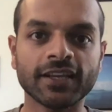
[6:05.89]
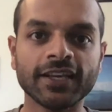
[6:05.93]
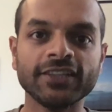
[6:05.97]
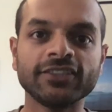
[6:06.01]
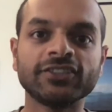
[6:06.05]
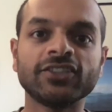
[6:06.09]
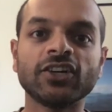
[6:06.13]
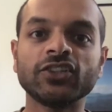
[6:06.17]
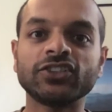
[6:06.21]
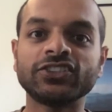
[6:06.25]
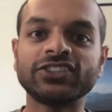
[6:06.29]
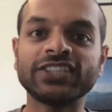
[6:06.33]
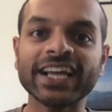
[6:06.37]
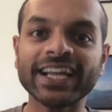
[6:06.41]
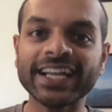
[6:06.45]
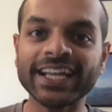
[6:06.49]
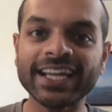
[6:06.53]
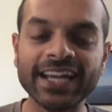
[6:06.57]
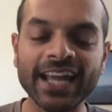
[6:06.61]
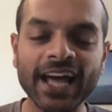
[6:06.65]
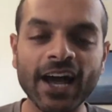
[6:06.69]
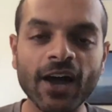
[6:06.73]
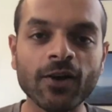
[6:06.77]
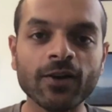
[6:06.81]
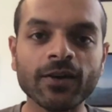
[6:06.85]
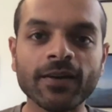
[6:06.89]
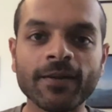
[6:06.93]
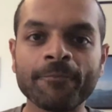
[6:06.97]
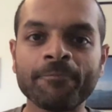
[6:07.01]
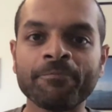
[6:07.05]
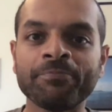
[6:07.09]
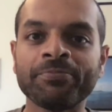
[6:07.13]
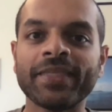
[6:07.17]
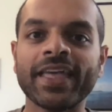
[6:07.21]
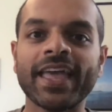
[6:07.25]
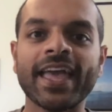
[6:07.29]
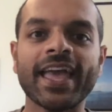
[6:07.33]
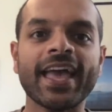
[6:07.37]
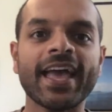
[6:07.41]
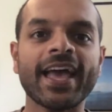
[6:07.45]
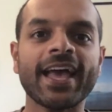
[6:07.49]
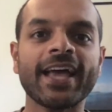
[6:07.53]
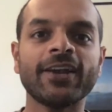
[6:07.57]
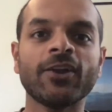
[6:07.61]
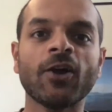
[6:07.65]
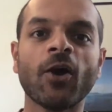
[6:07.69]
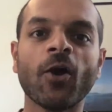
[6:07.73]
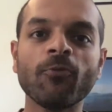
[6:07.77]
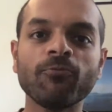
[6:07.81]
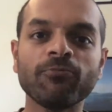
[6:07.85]
So check it out,
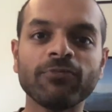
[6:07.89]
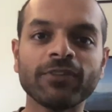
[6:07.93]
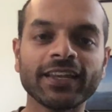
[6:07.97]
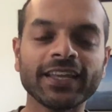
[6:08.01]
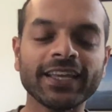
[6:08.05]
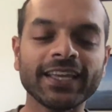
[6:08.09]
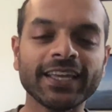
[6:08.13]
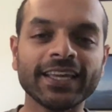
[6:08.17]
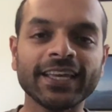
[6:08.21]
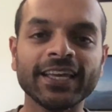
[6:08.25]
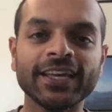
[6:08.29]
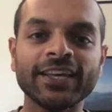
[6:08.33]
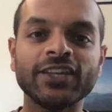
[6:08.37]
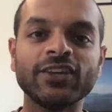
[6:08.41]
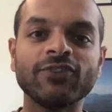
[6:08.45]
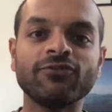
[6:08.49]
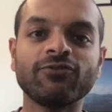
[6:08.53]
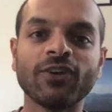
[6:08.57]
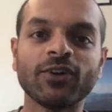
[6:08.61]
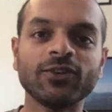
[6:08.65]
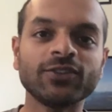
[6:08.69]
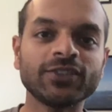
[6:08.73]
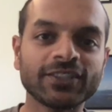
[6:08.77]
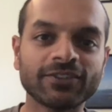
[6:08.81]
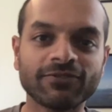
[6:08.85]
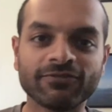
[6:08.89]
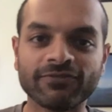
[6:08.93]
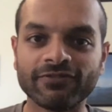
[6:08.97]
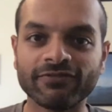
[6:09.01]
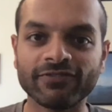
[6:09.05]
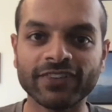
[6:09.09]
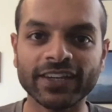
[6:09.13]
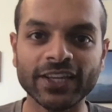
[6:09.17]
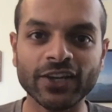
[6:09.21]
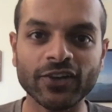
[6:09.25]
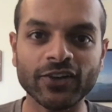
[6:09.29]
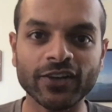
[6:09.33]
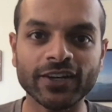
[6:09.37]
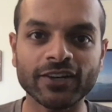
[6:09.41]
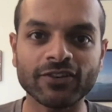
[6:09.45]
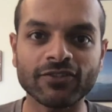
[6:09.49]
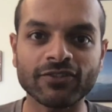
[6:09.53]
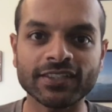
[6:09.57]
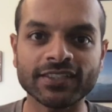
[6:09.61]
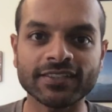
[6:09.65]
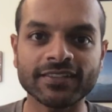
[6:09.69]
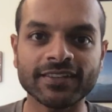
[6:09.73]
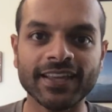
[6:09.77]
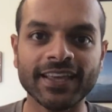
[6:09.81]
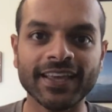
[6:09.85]
and hopefully you found this video
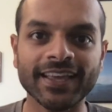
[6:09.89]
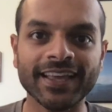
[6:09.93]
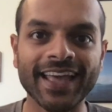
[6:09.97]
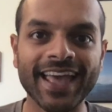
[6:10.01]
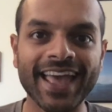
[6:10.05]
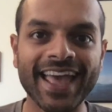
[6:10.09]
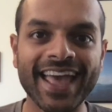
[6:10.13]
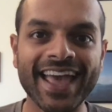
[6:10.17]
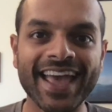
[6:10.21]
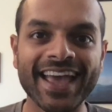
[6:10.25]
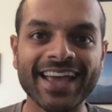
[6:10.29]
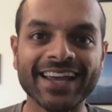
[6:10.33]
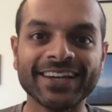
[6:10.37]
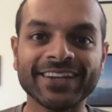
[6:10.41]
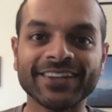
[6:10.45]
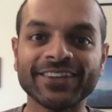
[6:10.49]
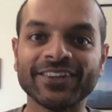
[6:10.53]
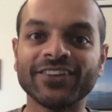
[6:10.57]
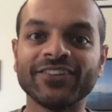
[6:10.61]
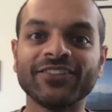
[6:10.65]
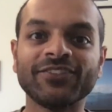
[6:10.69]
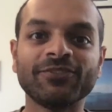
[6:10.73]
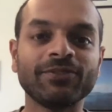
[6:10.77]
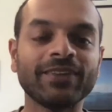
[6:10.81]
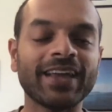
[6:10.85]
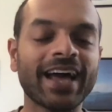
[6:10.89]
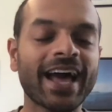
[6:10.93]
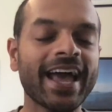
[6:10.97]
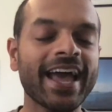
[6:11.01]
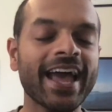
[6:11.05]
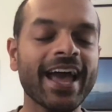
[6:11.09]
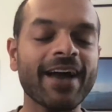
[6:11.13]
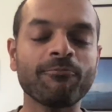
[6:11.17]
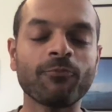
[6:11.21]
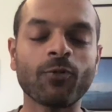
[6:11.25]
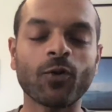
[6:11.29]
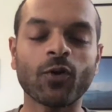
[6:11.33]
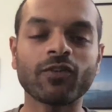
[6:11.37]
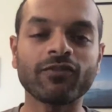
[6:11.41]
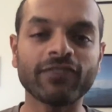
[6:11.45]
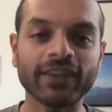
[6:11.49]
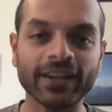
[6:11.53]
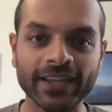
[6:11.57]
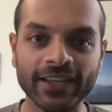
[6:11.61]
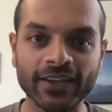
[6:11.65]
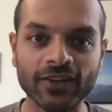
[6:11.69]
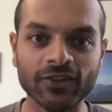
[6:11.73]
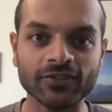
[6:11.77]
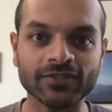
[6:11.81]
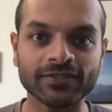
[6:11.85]
interesting. And I have more
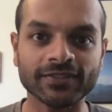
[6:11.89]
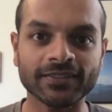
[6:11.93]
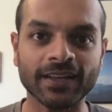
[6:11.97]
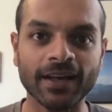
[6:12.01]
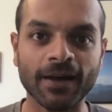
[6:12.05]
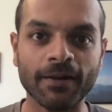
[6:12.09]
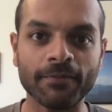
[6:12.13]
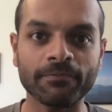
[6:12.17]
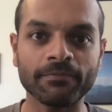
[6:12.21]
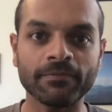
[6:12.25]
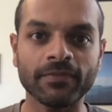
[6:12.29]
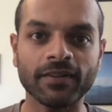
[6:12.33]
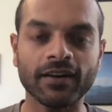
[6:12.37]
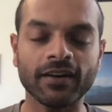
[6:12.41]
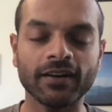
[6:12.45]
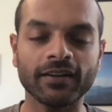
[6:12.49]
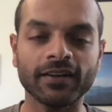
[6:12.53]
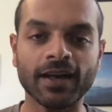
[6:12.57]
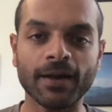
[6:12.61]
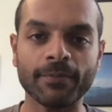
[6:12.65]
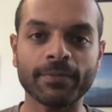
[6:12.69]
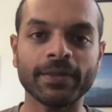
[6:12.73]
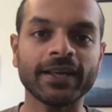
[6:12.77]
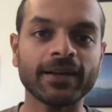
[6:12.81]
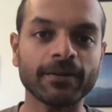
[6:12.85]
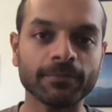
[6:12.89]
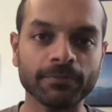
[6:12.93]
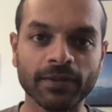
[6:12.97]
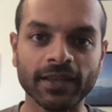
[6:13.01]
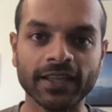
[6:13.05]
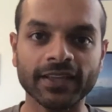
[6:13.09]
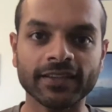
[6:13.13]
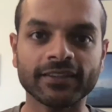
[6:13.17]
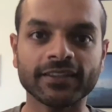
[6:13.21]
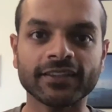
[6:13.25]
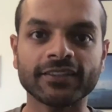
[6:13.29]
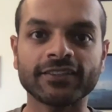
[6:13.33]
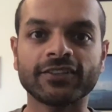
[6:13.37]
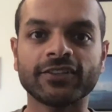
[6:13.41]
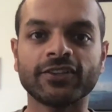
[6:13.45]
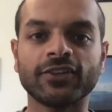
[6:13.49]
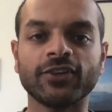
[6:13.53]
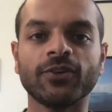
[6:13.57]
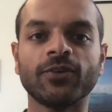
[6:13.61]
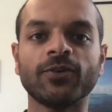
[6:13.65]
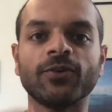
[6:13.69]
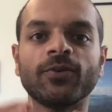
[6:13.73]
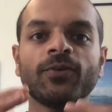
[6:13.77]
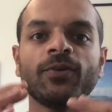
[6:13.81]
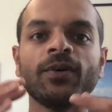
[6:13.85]
videos coming up like this
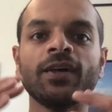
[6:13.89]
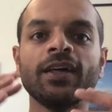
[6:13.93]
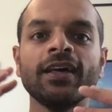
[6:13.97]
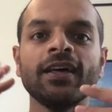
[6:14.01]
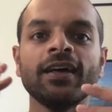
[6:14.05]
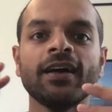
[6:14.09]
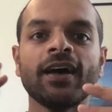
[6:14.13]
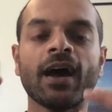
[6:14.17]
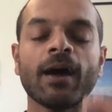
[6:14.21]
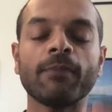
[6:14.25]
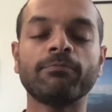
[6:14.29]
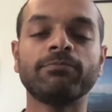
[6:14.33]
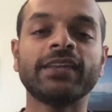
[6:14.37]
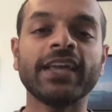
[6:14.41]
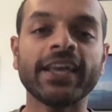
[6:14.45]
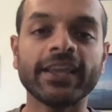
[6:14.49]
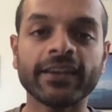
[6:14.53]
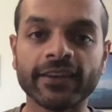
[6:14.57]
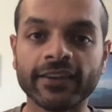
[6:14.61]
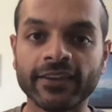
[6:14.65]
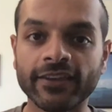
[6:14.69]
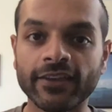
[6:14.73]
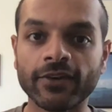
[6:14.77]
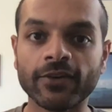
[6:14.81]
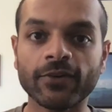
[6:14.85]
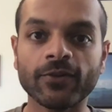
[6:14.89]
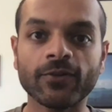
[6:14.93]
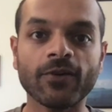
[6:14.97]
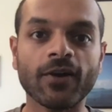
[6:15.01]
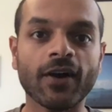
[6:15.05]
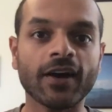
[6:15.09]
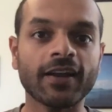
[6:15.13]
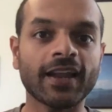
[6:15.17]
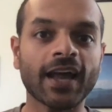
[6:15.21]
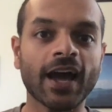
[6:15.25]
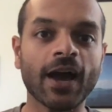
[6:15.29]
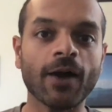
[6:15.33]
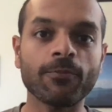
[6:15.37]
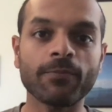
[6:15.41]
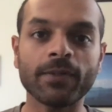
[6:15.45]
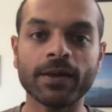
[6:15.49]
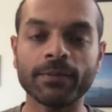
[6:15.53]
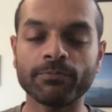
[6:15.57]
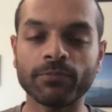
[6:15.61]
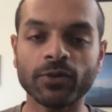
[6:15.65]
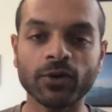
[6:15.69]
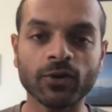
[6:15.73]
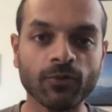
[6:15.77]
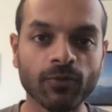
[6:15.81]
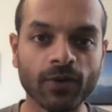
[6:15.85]
to update you on how my
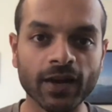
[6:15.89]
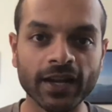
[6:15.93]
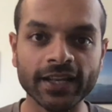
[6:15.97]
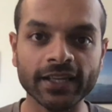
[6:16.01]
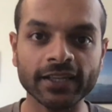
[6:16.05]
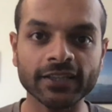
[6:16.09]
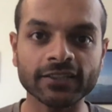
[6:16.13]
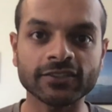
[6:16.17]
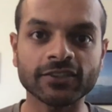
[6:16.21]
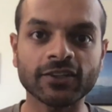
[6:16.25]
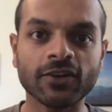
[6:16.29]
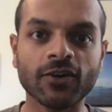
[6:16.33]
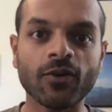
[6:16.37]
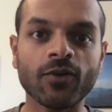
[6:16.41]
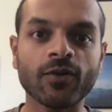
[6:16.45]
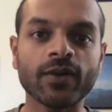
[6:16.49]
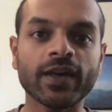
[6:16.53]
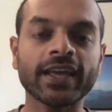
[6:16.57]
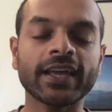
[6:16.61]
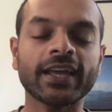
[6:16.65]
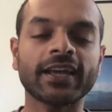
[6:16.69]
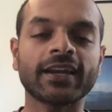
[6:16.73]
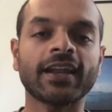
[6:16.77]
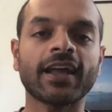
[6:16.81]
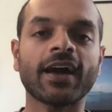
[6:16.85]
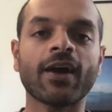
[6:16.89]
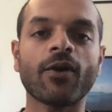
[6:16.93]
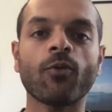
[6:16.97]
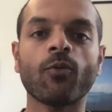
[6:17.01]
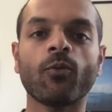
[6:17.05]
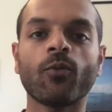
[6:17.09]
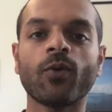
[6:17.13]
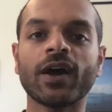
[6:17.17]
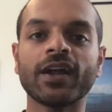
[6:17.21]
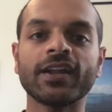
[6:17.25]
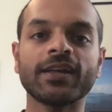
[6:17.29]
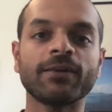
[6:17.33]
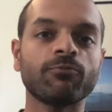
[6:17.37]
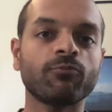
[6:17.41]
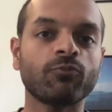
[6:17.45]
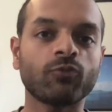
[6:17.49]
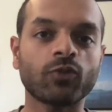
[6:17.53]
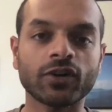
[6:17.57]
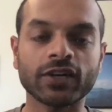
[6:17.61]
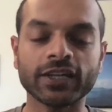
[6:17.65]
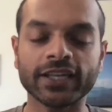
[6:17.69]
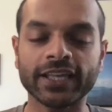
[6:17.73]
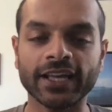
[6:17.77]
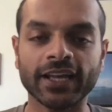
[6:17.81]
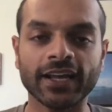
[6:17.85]
book writing is going and what I'm
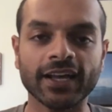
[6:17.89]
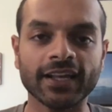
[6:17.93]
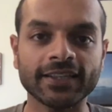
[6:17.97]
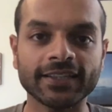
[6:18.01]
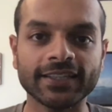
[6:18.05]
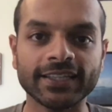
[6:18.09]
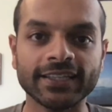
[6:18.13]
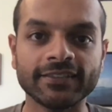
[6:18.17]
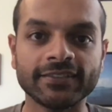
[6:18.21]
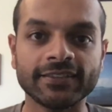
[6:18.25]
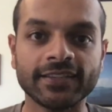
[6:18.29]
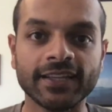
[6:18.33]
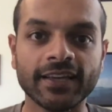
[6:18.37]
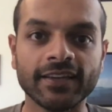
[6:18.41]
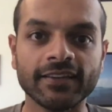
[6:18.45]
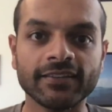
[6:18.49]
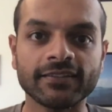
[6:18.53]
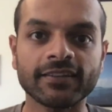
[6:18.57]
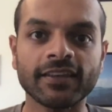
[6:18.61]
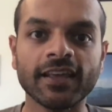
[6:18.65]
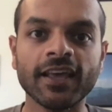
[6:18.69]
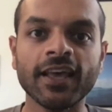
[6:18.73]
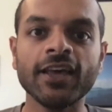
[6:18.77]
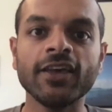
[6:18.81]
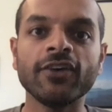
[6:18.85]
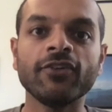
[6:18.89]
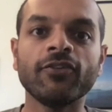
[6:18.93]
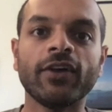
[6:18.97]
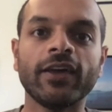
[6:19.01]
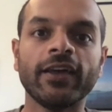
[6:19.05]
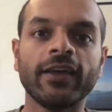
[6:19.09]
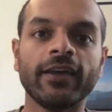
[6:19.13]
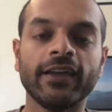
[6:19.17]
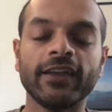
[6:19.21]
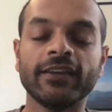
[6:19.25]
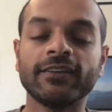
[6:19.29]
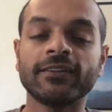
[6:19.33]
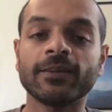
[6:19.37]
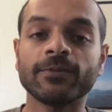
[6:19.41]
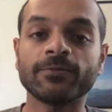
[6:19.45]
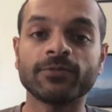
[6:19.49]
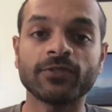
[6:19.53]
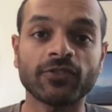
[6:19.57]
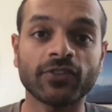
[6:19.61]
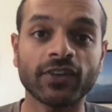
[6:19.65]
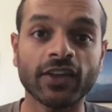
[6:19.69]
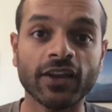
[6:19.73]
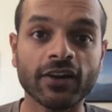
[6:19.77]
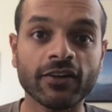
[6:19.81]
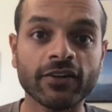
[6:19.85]
working on these days in terms
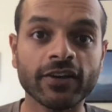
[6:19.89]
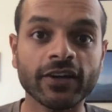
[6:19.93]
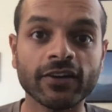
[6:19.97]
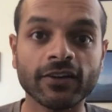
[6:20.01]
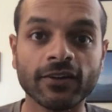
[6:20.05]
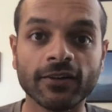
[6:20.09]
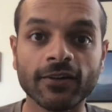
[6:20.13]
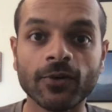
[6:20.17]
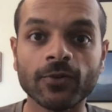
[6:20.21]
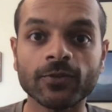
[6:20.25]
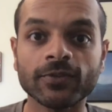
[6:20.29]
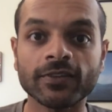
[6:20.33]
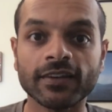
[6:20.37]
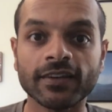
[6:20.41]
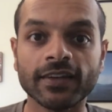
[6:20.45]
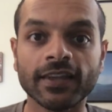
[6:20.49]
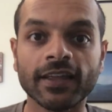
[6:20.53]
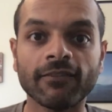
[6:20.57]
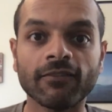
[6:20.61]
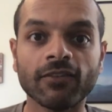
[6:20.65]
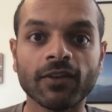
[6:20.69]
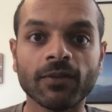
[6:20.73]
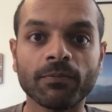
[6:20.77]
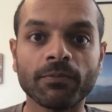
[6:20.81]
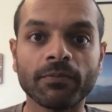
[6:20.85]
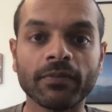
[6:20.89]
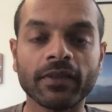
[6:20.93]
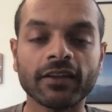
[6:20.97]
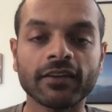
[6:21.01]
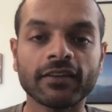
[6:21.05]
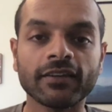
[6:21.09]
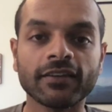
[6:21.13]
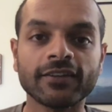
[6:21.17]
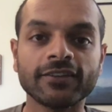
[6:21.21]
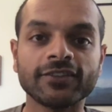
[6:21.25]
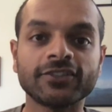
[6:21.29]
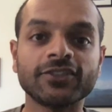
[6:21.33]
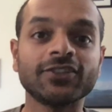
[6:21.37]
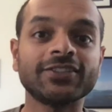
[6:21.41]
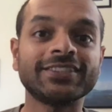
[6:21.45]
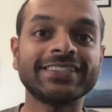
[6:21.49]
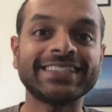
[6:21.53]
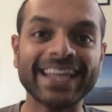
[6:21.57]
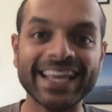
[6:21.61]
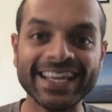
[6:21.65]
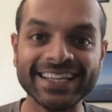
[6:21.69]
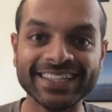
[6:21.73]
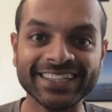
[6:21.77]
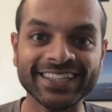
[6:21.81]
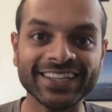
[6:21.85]
of career growth and development. So
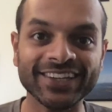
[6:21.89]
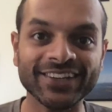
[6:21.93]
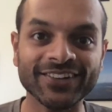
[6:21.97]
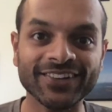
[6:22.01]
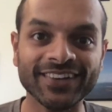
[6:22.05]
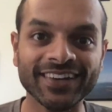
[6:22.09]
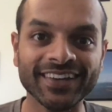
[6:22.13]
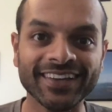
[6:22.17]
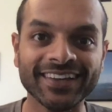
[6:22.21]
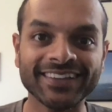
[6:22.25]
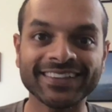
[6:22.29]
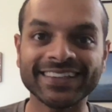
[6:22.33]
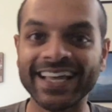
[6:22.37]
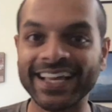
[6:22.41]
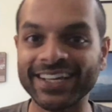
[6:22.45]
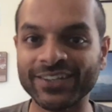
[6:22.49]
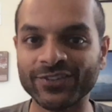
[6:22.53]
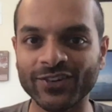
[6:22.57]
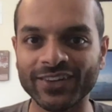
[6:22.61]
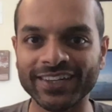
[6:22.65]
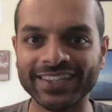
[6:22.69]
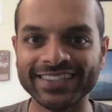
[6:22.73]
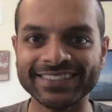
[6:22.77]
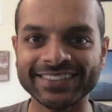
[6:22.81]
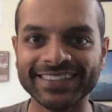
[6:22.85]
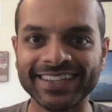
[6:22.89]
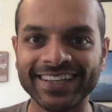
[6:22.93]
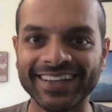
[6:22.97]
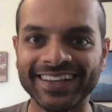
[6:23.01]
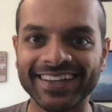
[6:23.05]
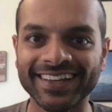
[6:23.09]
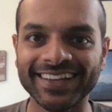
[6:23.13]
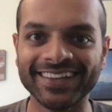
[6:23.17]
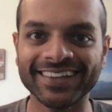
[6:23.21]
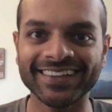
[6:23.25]
stay tuned. Thanks for listening.